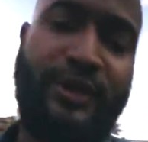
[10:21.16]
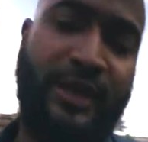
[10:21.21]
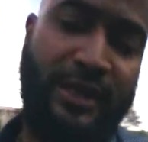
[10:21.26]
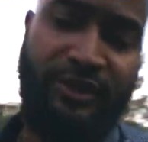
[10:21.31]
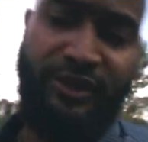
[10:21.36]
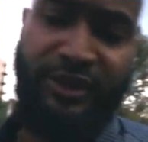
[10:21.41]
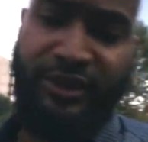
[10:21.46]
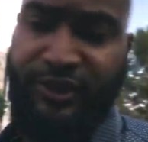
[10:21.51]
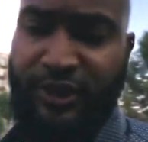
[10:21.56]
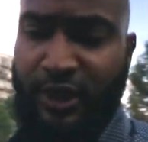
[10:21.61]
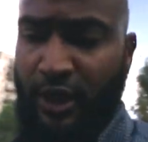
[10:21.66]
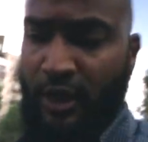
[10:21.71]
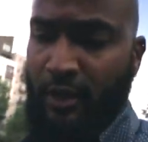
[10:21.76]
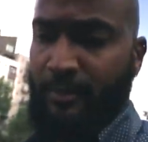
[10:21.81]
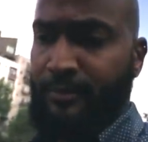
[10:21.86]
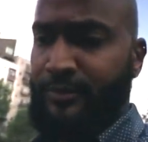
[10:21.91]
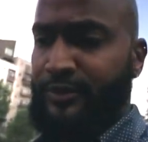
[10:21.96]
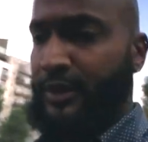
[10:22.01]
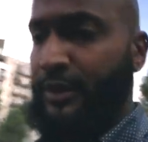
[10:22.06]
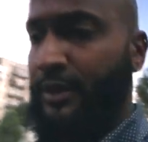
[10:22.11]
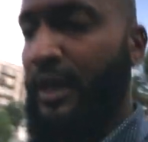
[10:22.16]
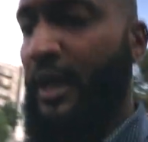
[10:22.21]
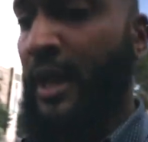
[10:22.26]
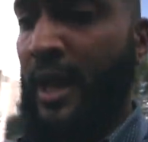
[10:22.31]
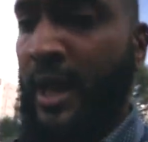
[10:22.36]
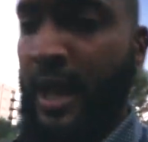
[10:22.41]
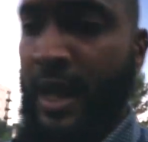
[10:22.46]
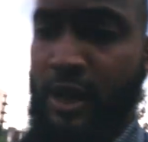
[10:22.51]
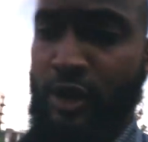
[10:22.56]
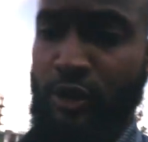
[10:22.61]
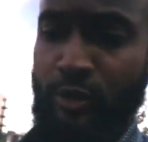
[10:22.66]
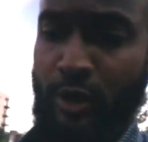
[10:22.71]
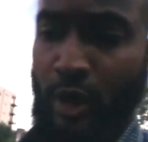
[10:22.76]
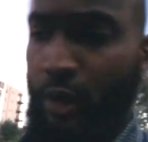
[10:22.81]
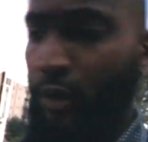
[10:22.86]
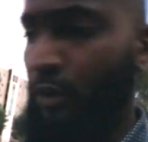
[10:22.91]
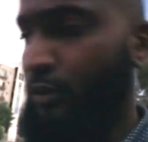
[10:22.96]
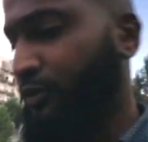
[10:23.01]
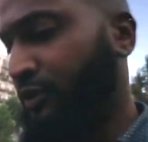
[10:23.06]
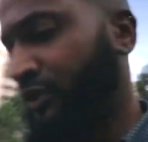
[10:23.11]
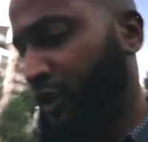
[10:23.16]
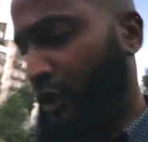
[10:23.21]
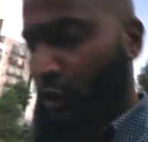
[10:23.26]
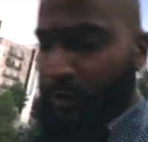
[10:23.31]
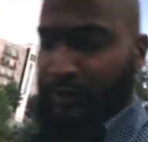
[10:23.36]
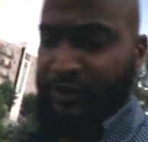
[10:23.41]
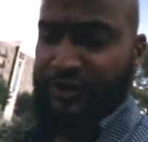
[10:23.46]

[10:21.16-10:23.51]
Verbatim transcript: that just comes and, you know, deal with